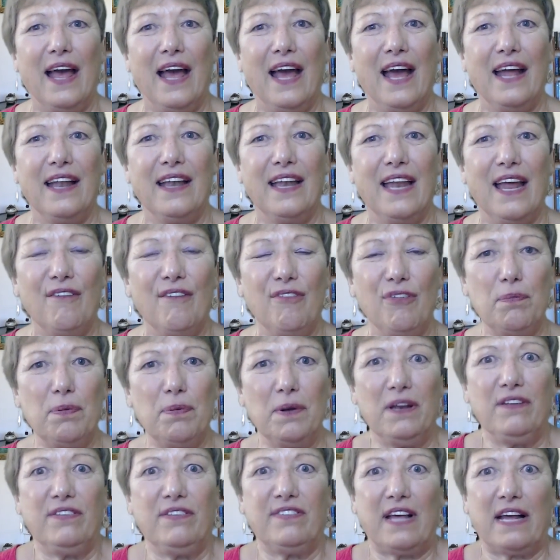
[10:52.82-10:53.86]
And
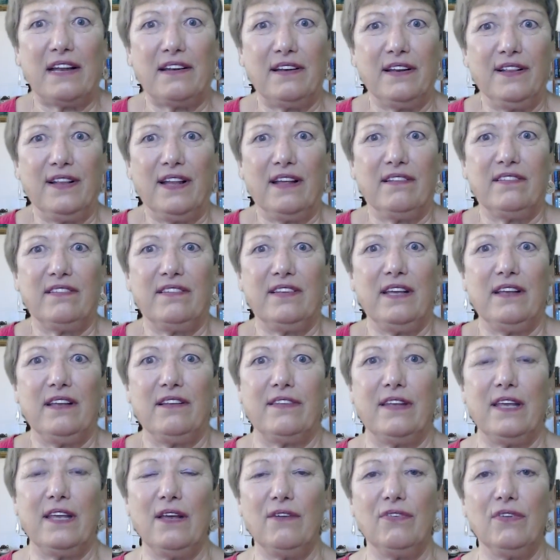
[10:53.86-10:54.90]
everybody sat in their
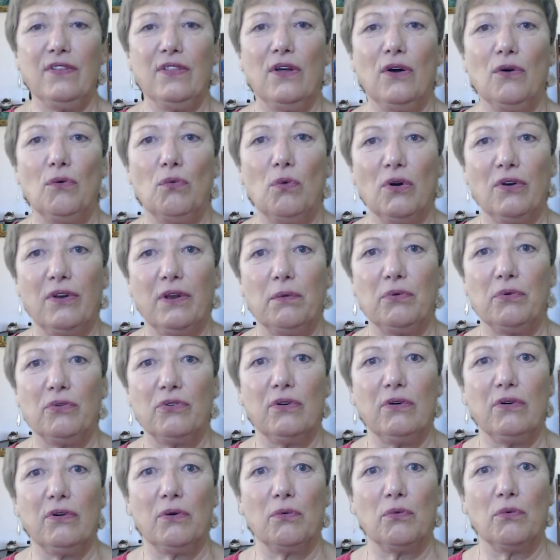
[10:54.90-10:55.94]
seats, even though what he was
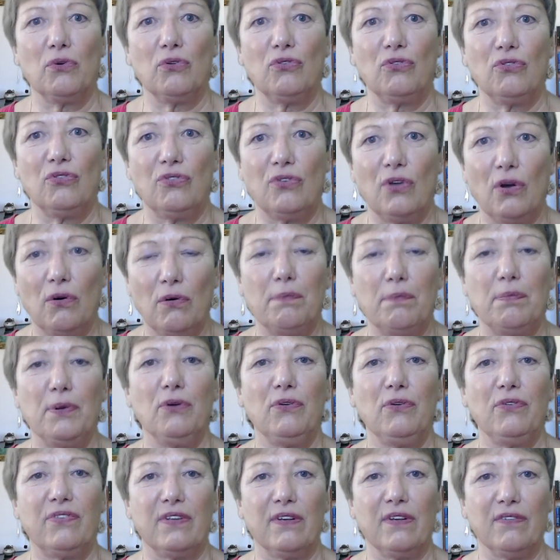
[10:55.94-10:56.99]
doing was so
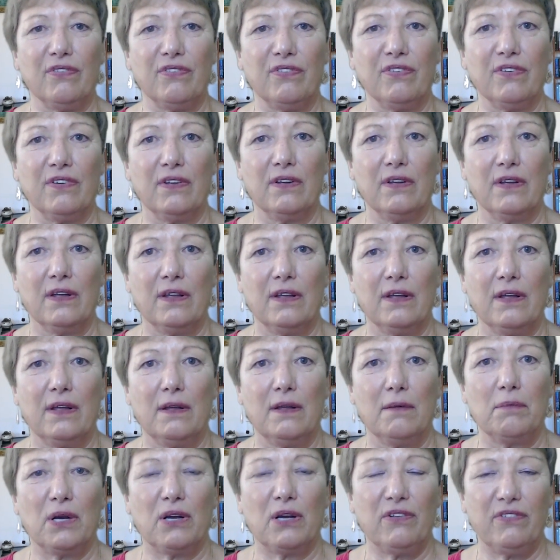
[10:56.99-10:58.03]
abusive
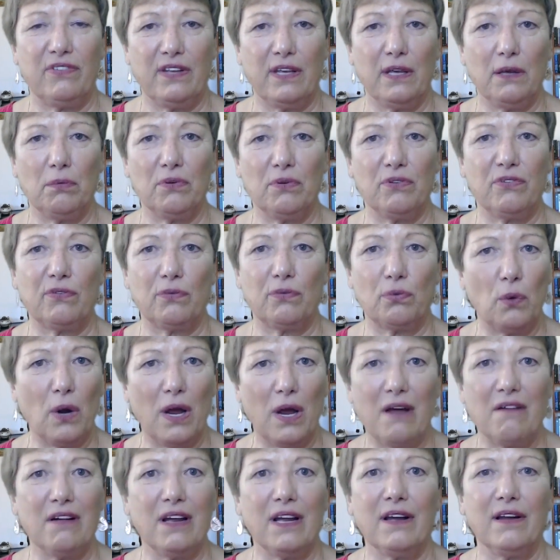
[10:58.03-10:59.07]
because he was
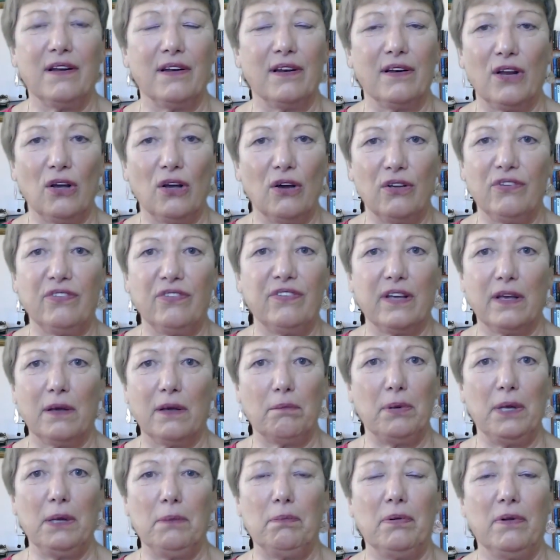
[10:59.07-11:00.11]
swearing and cursing
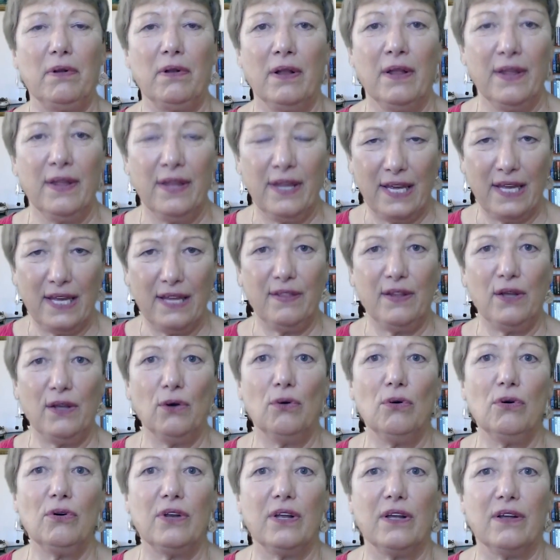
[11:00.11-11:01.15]
at people in the
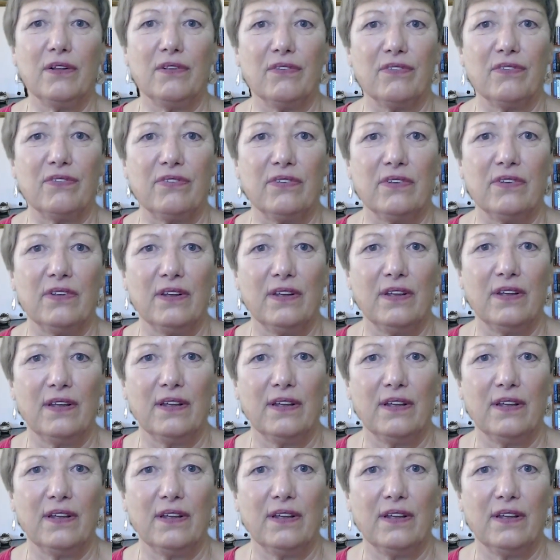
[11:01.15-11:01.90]
audience.